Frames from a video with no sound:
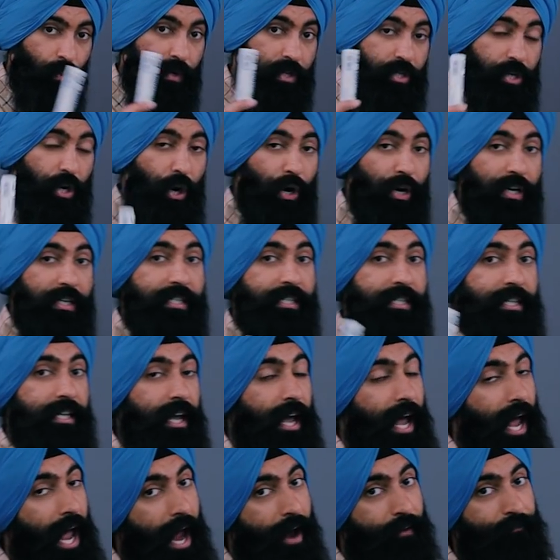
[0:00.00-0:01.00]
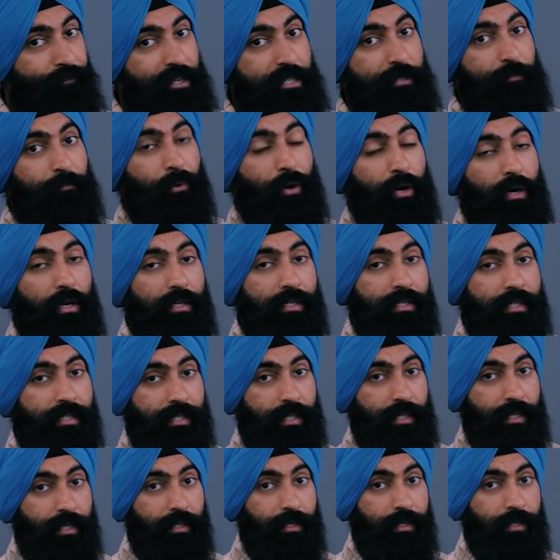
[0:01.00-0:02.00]
which hurts the average
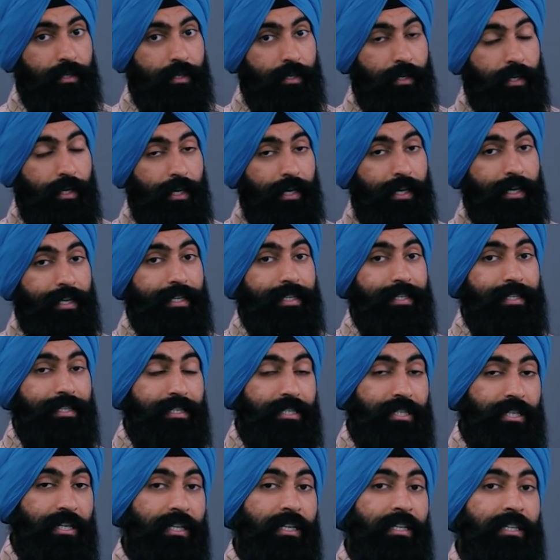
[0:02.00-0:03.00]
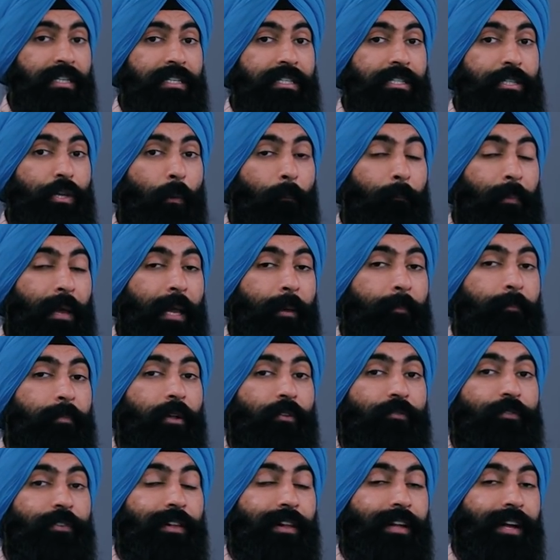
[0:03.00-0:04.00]
person, just so
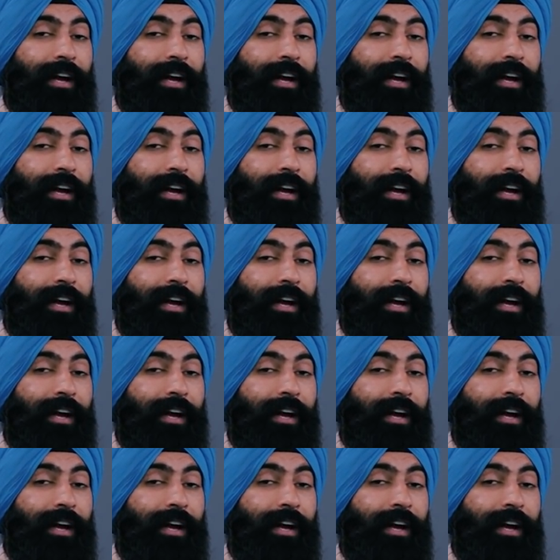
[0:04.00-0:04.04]
people feel